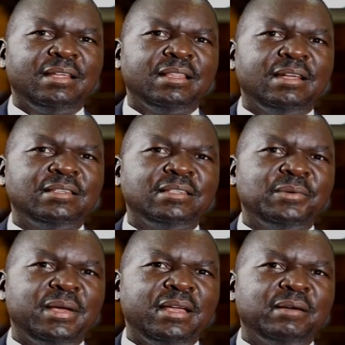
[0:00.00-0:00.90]
That is
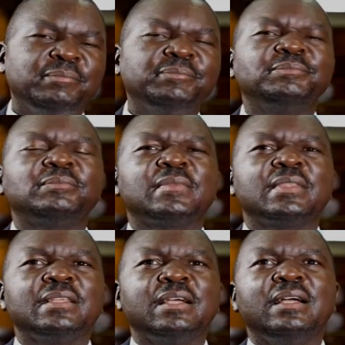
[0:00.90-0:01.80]
where I am.
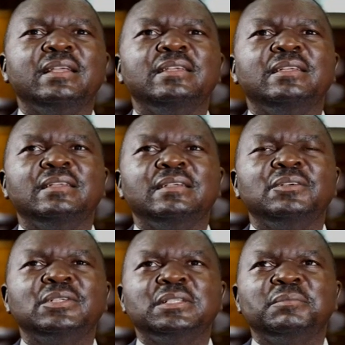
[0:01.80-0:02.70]
I
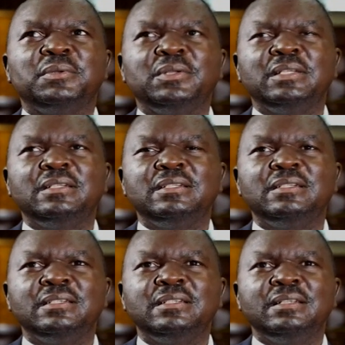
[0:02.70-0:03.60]
got employed
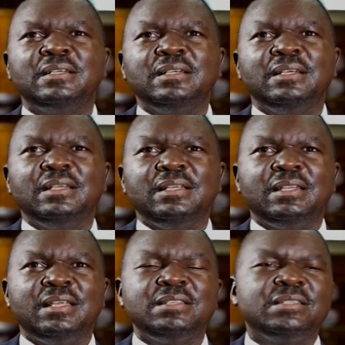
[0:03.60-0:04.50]

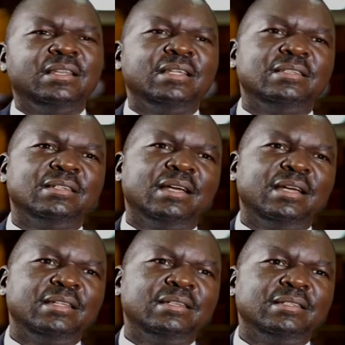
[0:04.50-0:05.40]
in
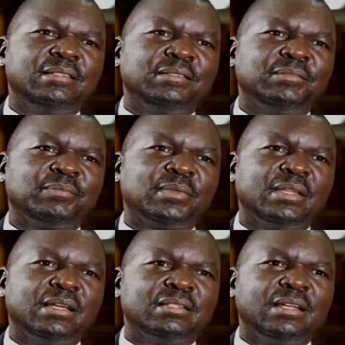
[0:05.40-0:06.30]

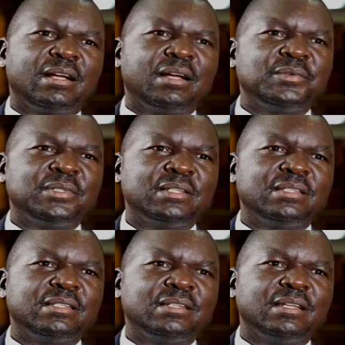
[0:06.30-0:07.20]
1999 as an accounts
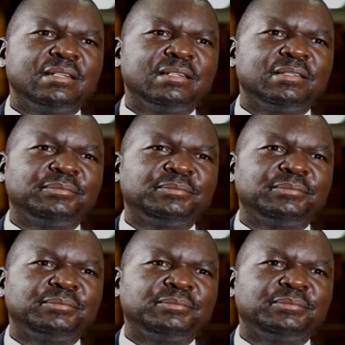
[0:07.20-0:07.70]
assistant.